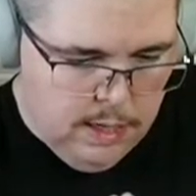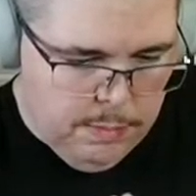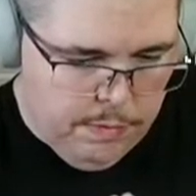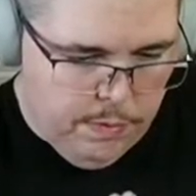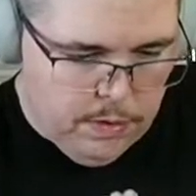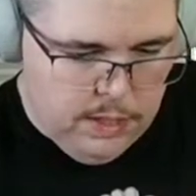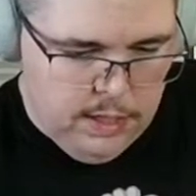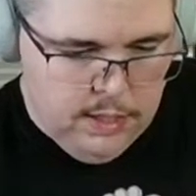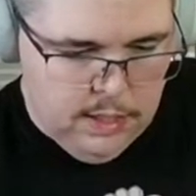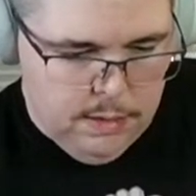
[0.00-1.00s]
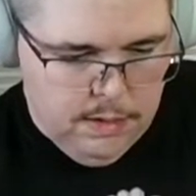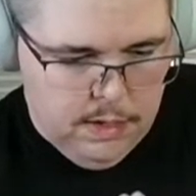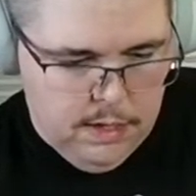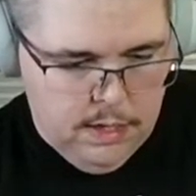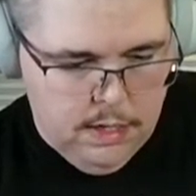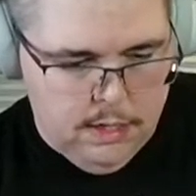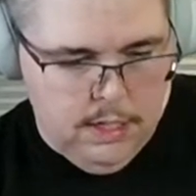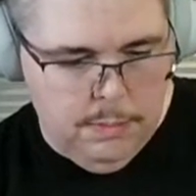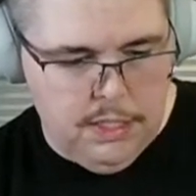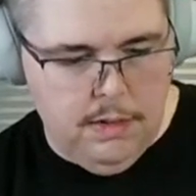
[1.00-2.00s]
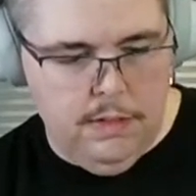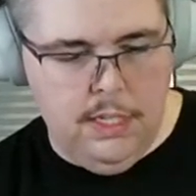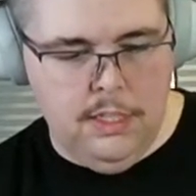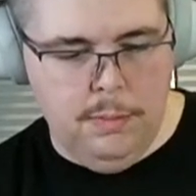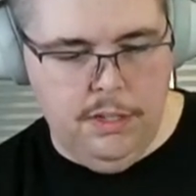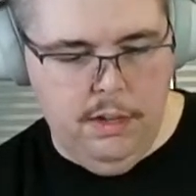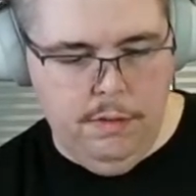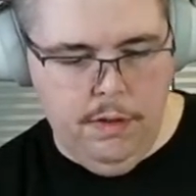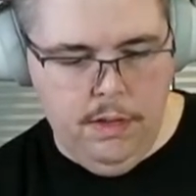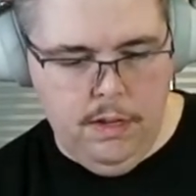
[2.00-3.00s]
NEMA 14s or NEMA 17s, I believe.